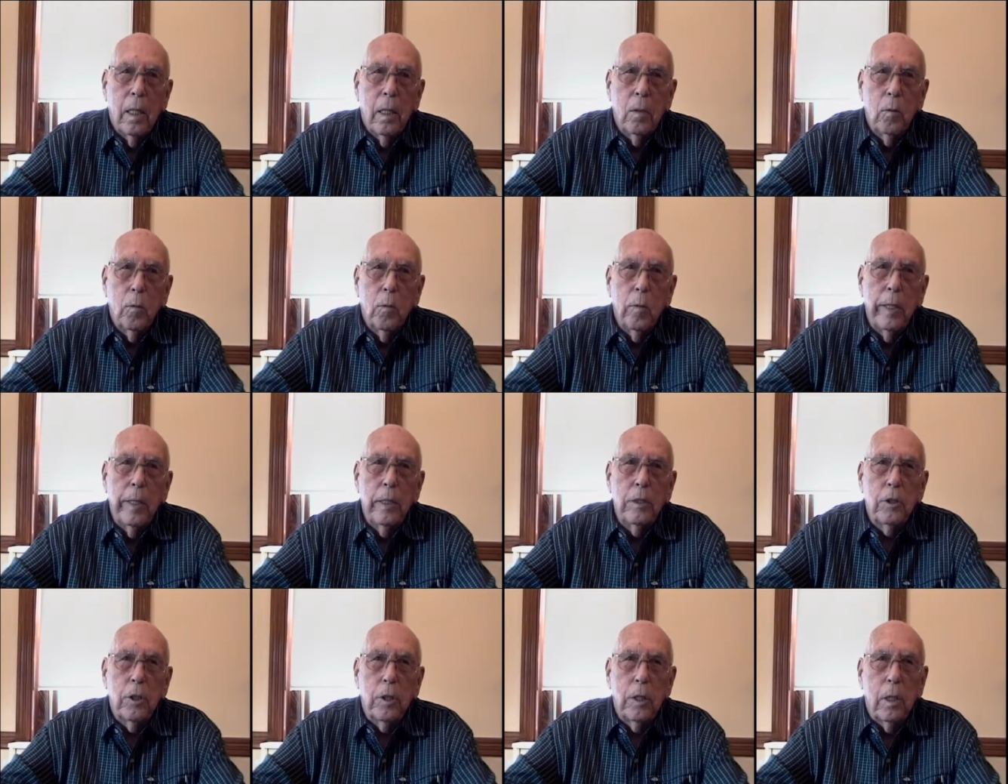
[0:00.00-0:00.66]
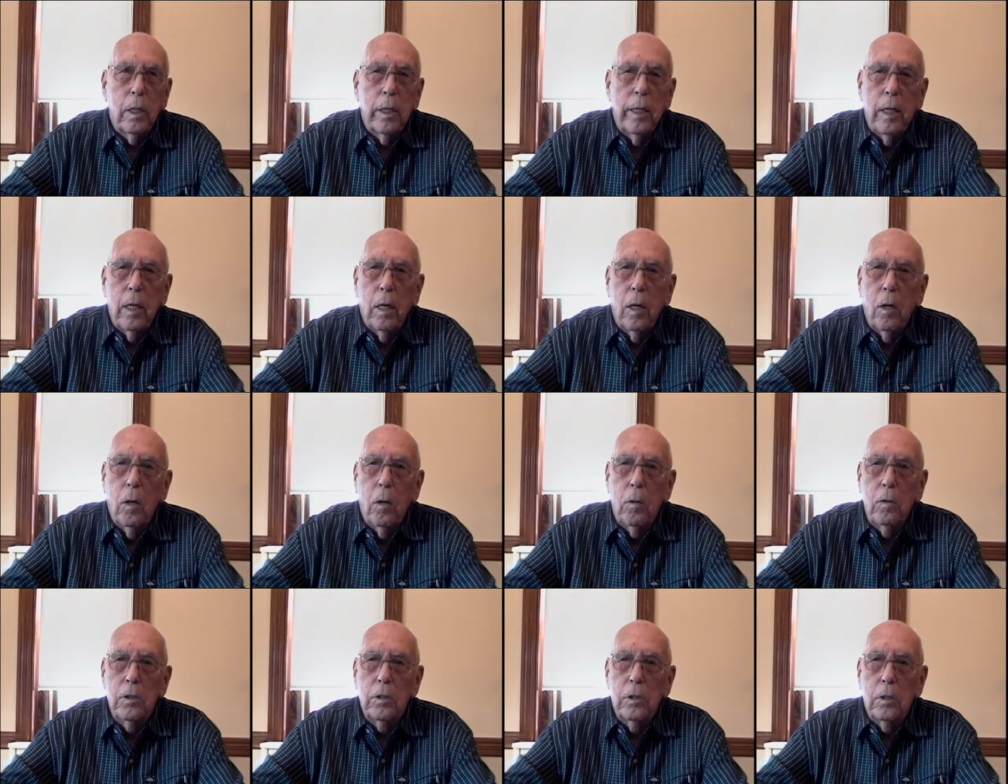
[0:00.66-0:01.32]
recently
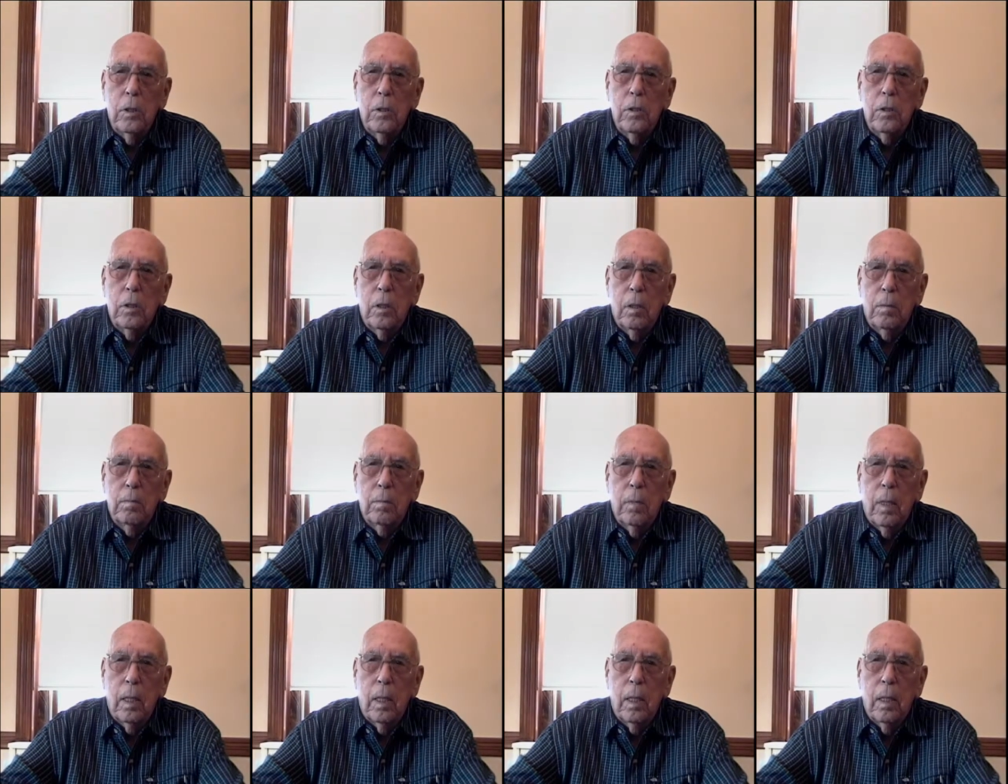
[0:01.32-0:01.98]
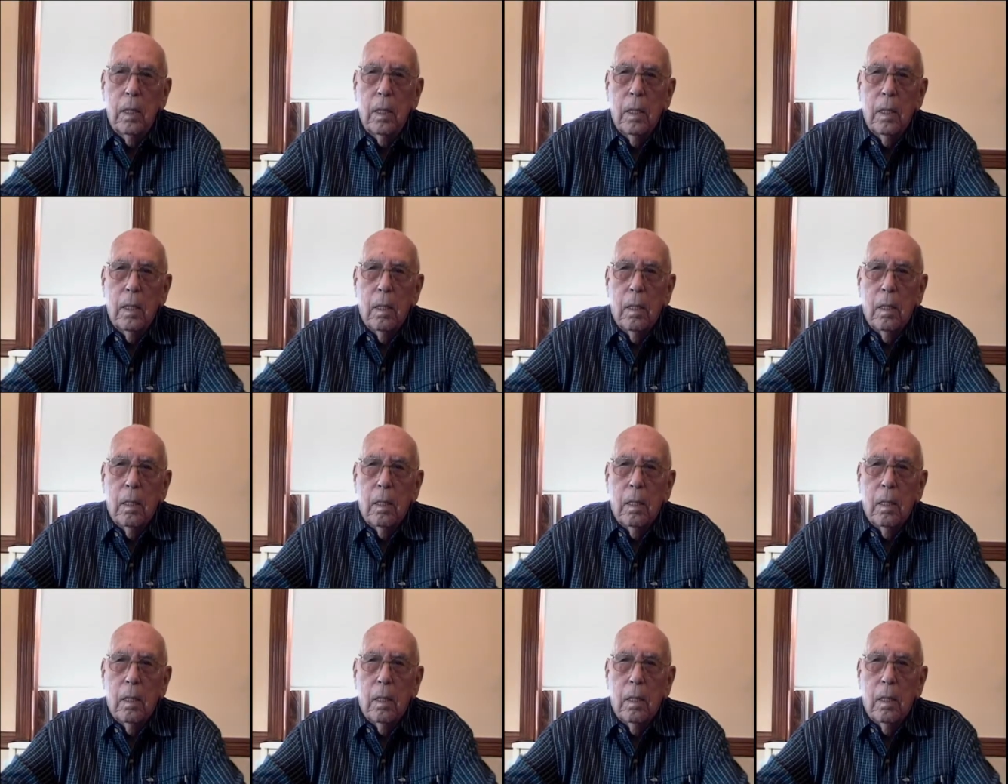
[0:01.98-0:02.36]
hosted some Iwo